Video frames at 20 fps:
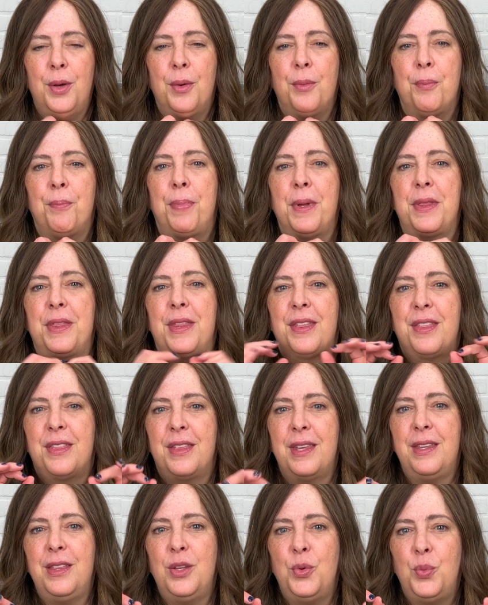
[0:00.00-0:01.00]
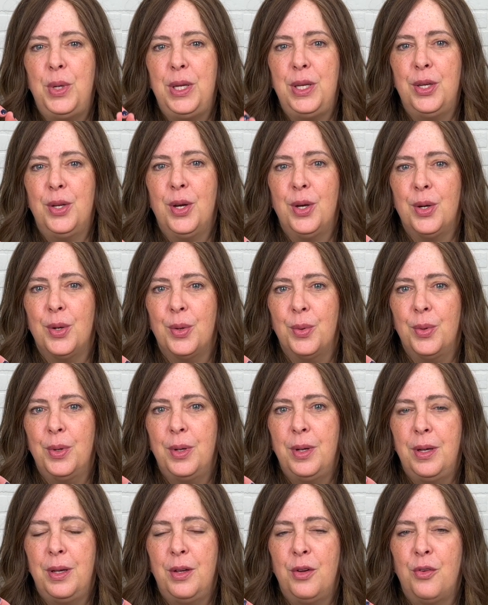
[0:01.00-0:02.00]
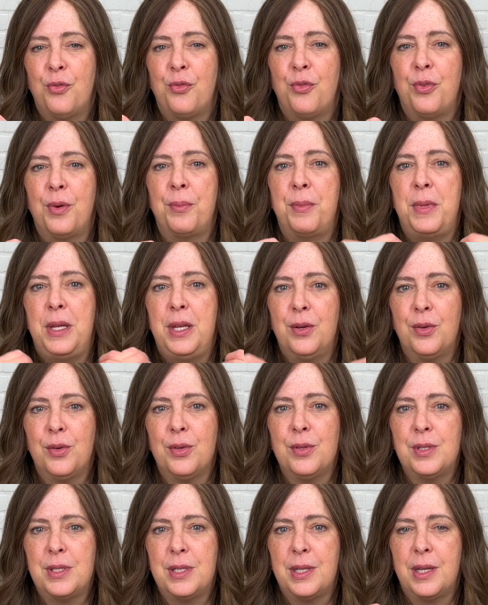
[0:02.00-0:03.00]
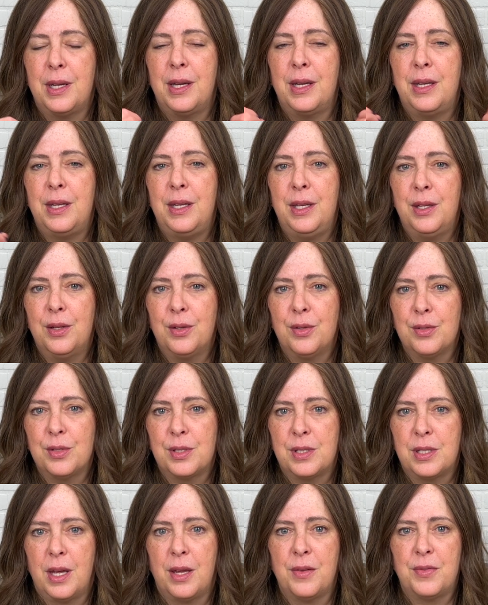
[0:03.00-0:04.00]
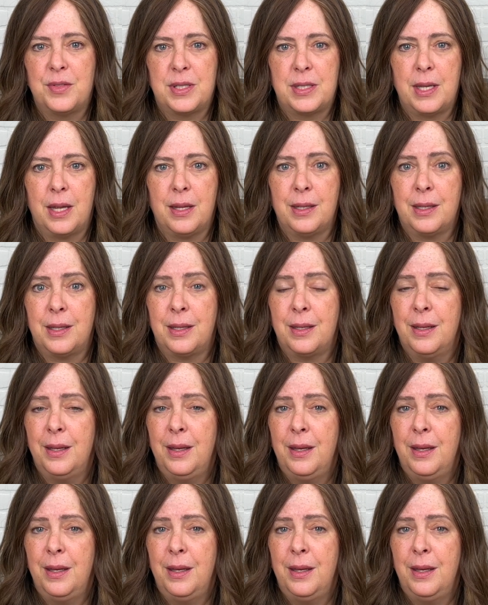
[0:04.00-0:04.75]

But the thing that we know from years and years of selling